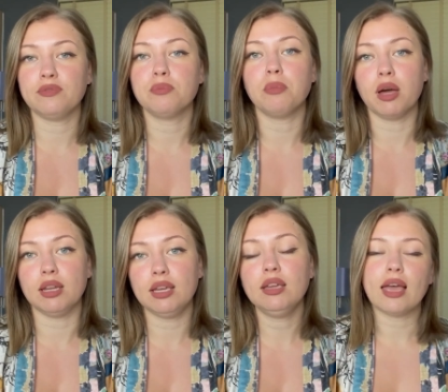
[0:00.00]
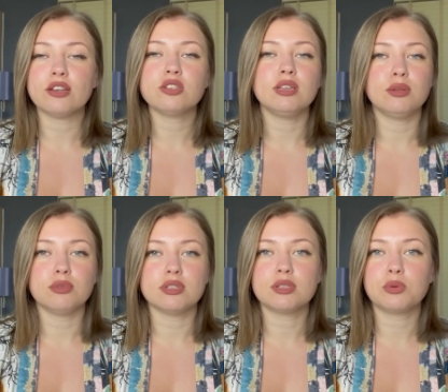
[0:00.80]
money. Actually, it
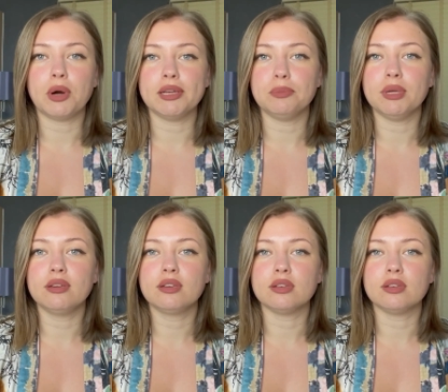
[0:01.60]
was quite a big